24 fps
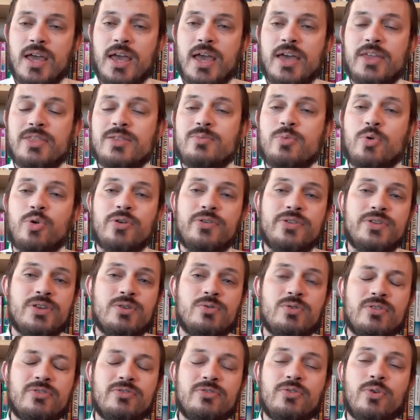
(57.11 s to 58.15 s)
And the more that
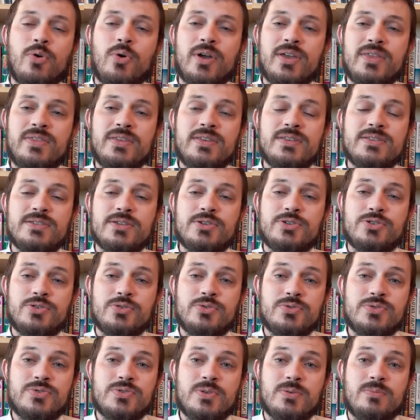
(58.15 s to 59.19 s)
you avoid these issues,